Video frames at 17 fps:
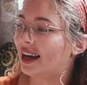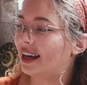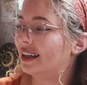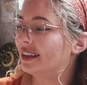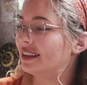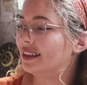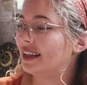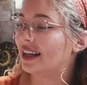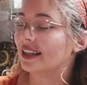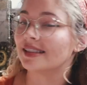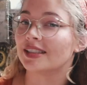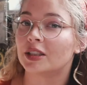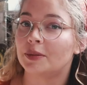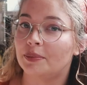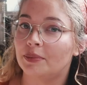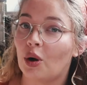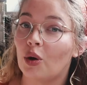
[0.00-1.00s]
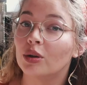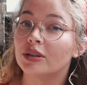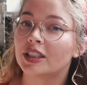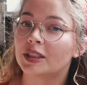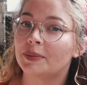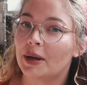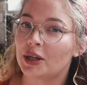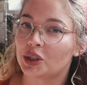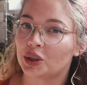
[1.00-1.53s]
and it holds
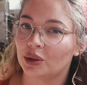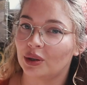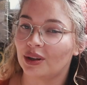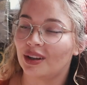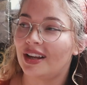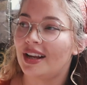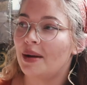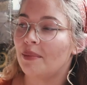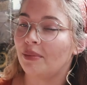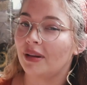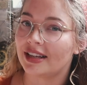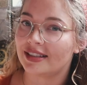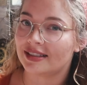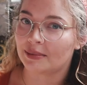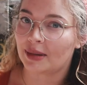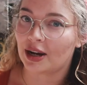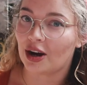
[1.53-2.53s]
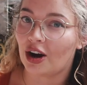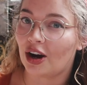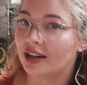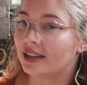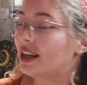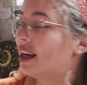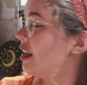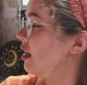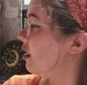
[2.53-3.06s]
a special place in my heart.